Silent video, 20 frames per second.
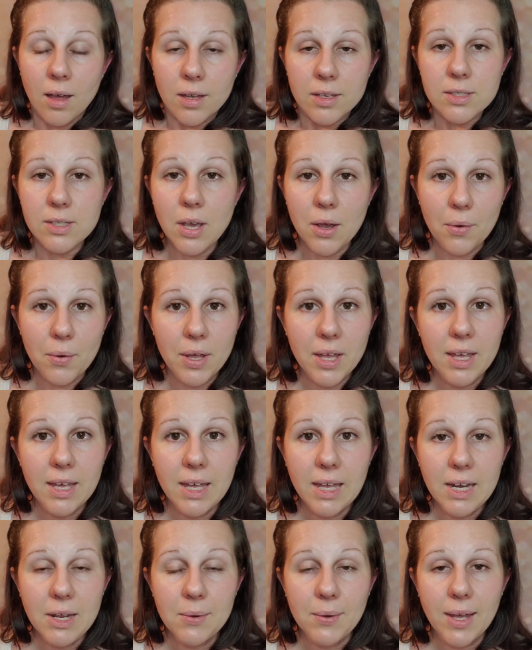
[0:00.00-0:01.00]
So
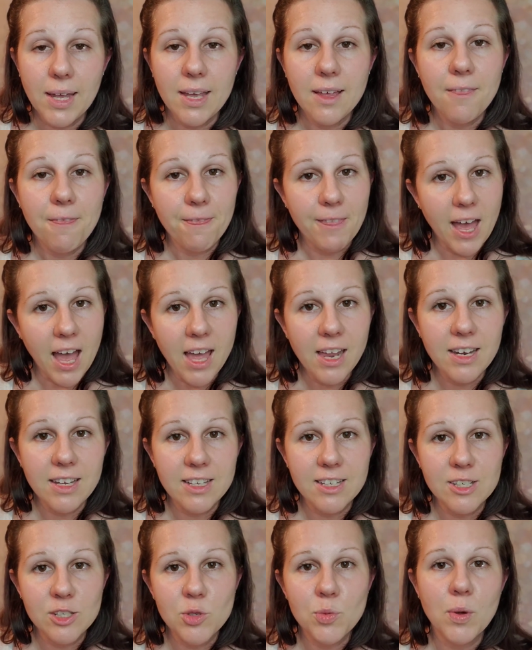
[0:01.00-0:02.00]
anyway, that
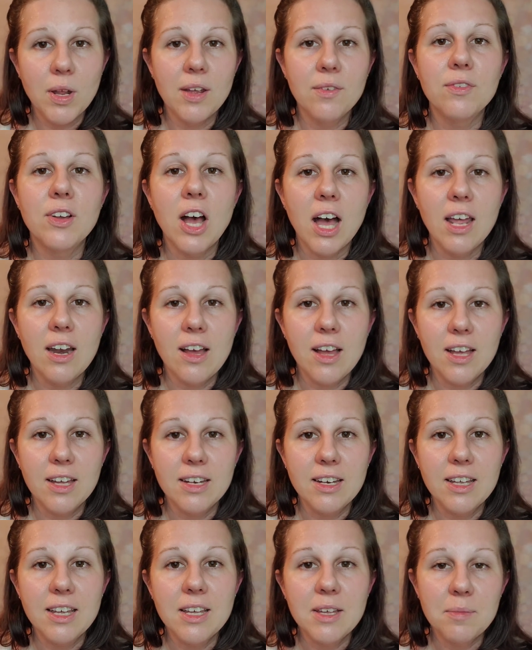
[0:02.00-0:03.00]
is what I've got
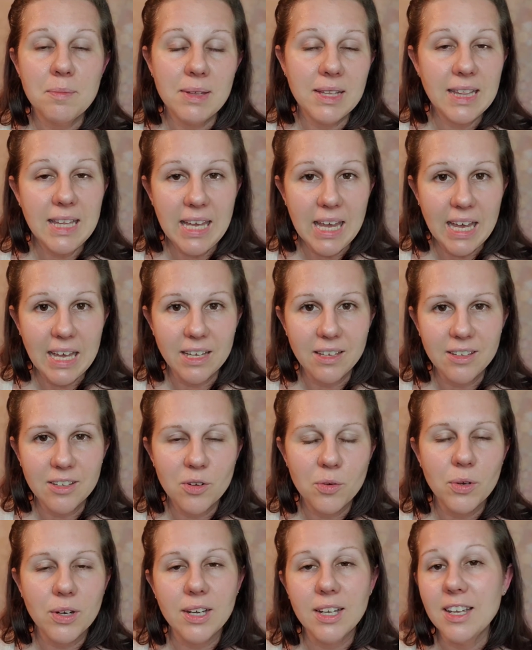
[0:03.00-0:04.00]
on Milia
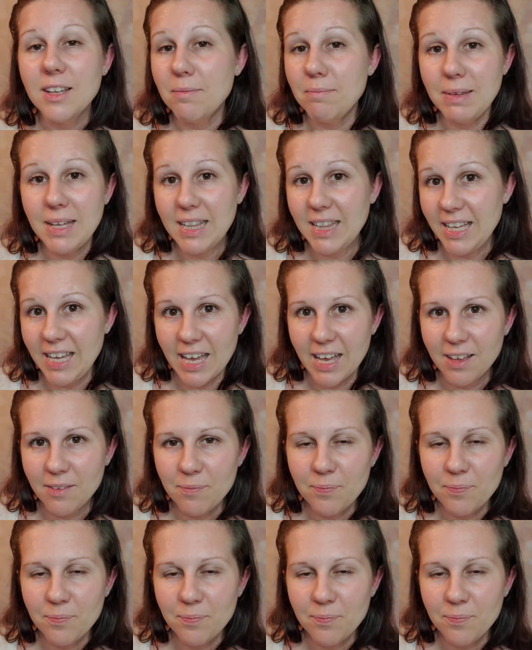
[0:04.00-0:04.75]
or Milia.